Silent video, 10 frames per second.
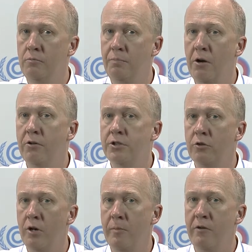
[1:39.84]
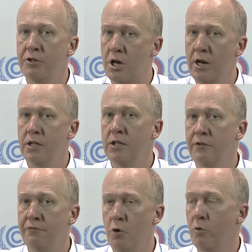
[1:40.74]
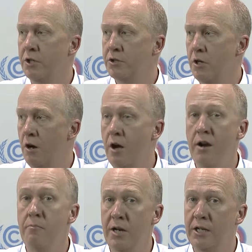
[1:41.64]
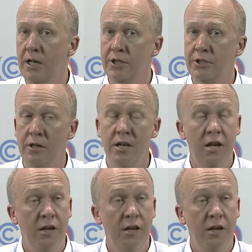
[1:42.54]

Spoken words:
Paris Agreement tightly focused on mitigation.